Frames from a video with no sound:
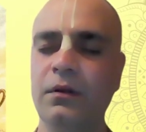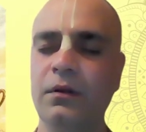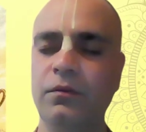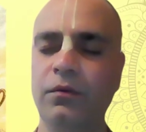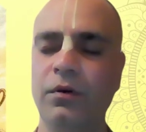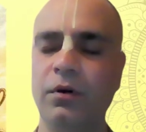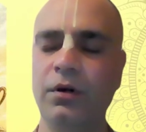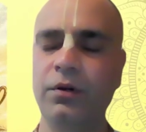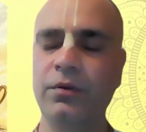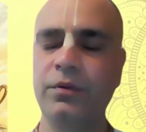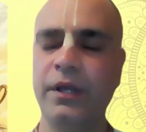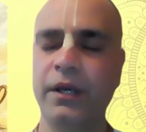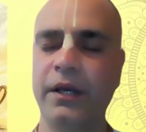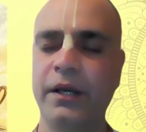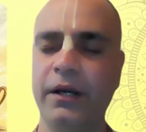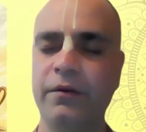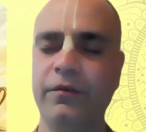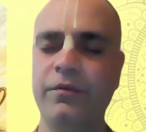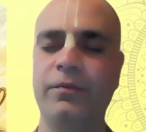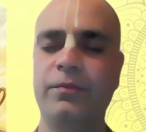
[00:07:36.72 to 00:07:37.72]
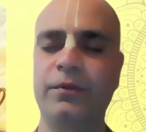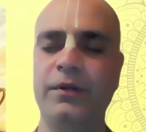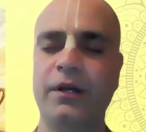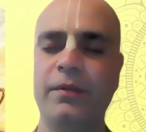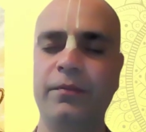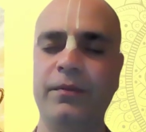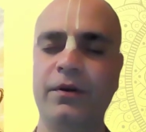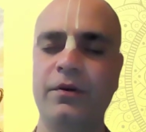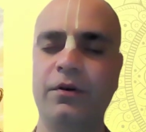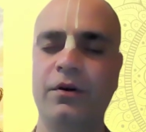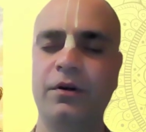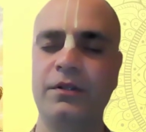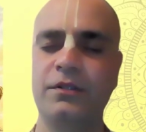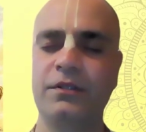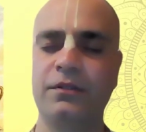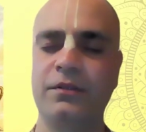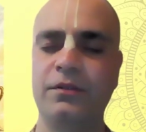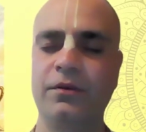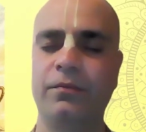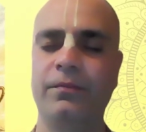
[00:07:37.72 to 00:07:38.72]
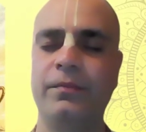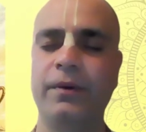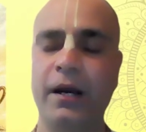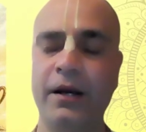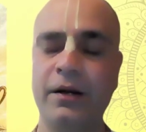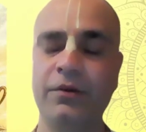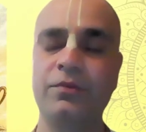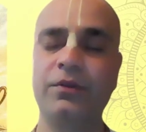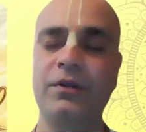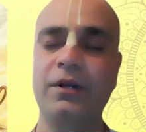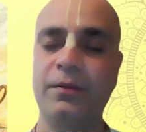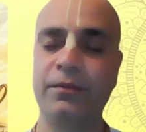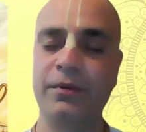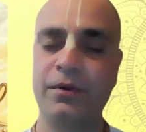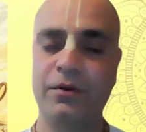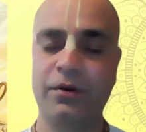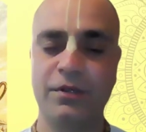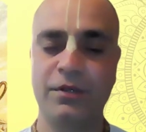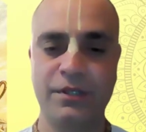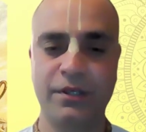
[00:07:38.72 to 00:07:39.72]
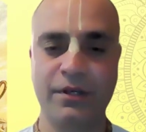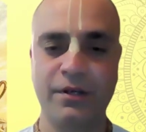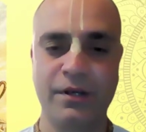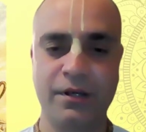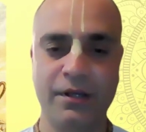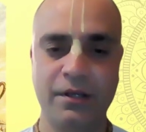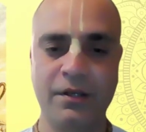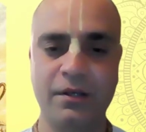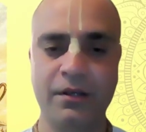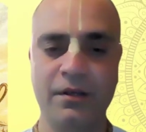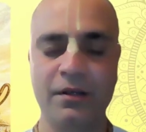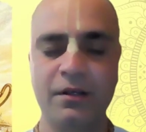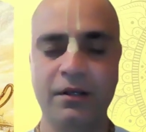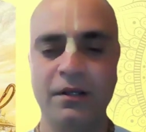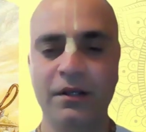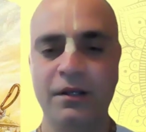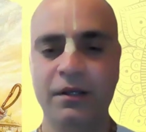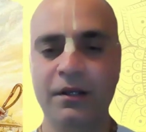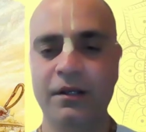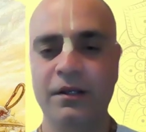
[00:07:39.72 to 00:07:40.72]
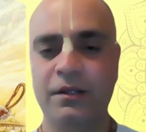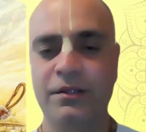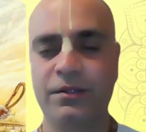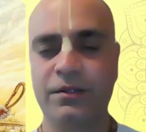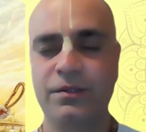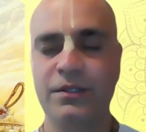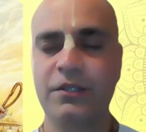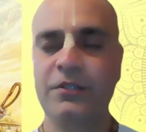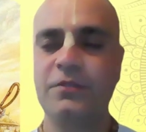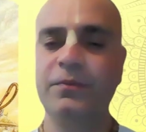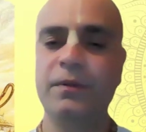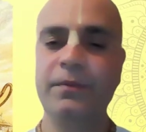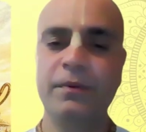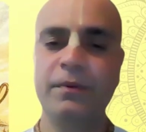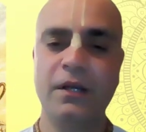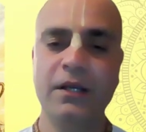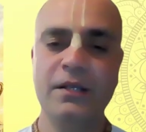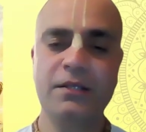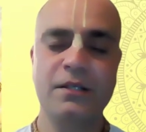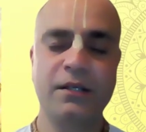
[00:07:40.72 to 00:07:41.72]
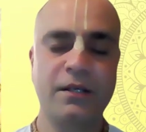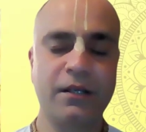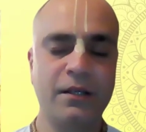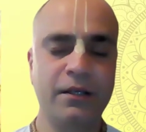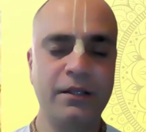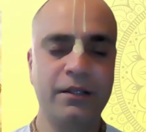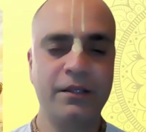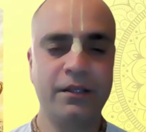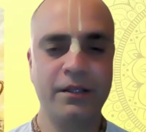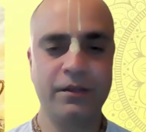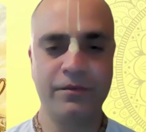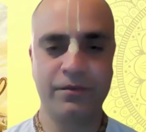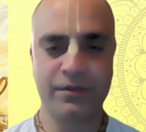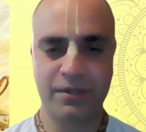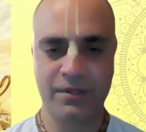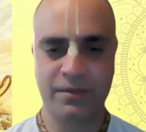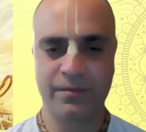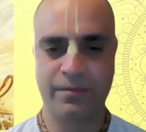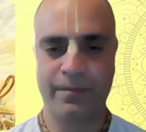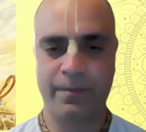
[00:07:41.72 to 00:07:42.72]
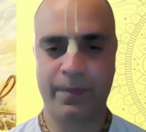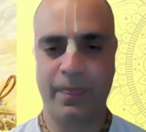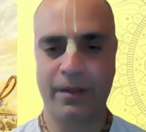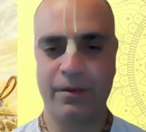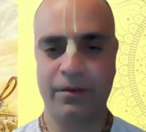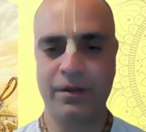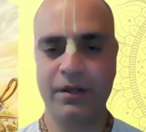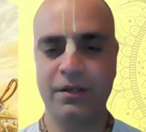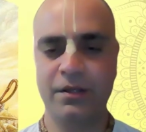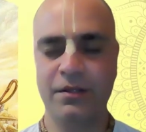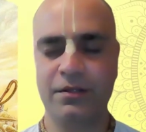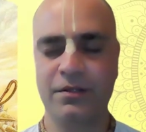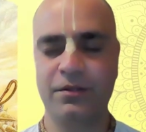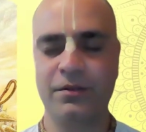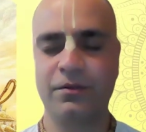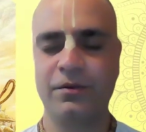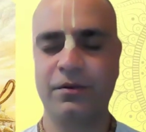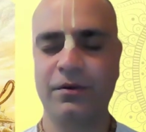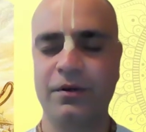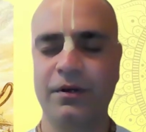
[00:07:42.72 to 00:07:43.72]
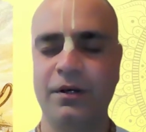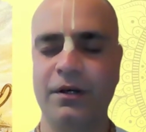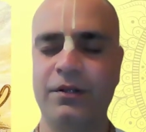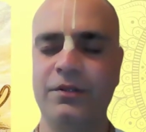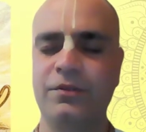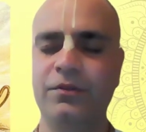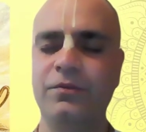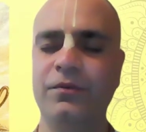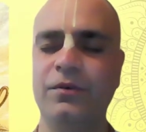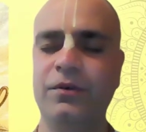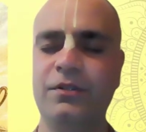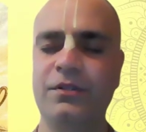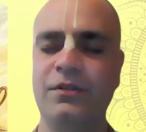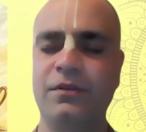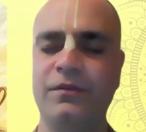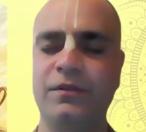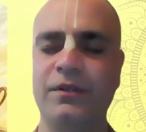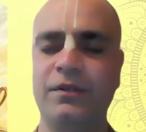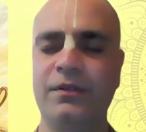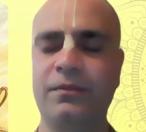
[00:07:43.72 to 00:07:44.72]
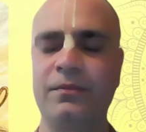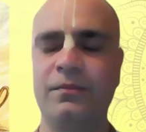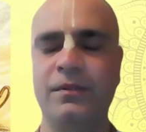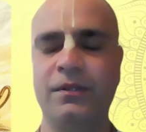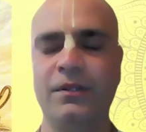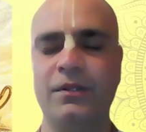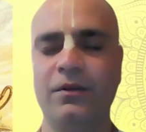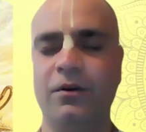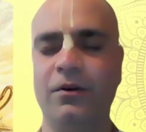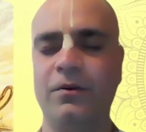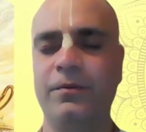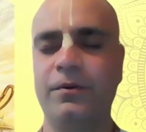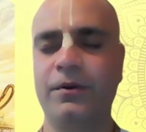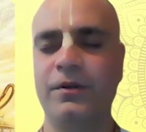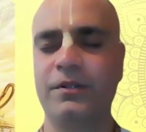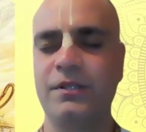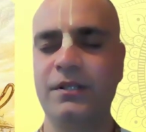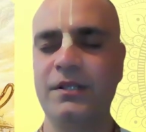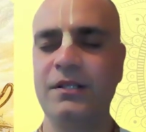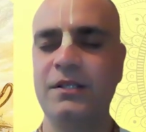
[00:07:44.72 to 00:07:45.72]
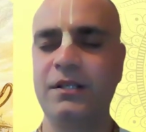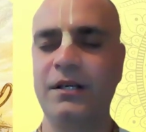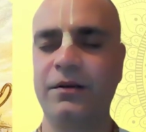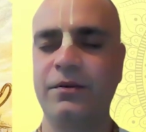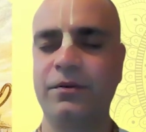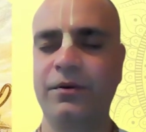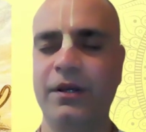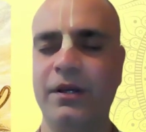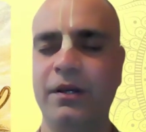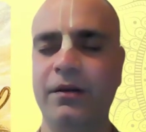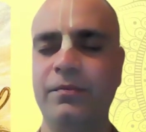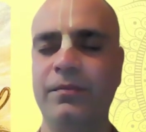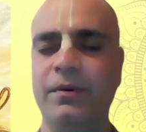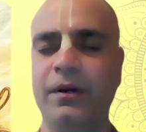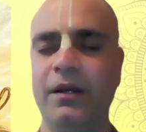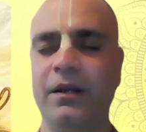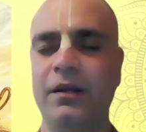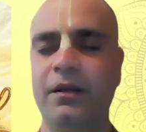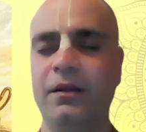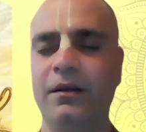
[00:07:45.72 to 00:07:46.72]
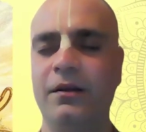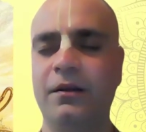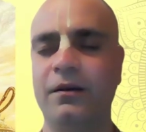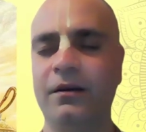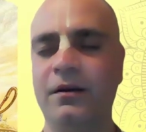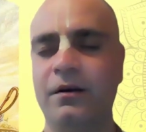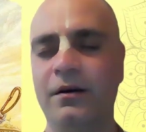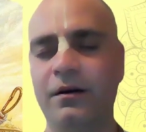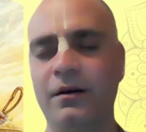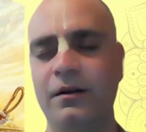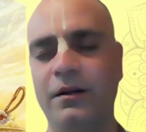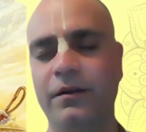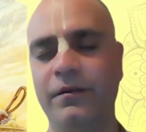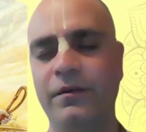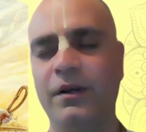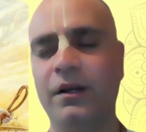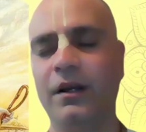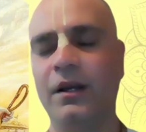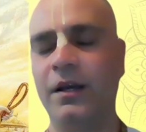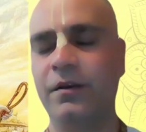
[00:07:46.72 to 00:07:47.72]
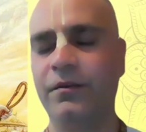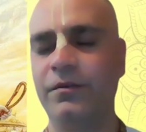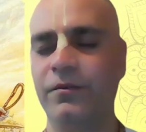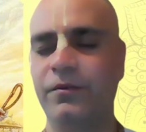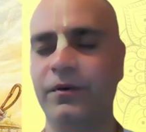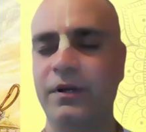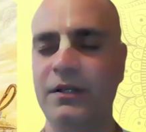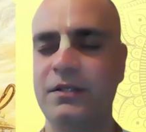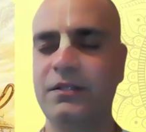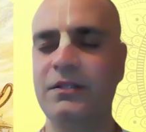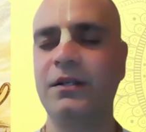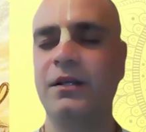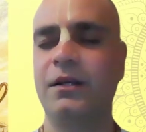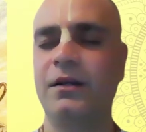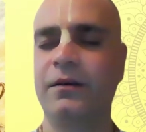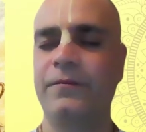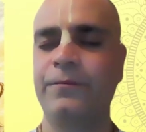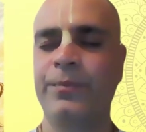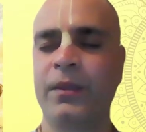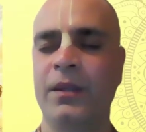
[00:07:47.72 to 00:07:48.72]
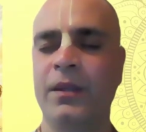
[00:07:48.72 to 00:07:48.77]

what do they get from the demigods? Back to the demigods in return. So such people are certainly thieves. Okay, so Arjun was of the thought process that okay, by living a life of an ascetic,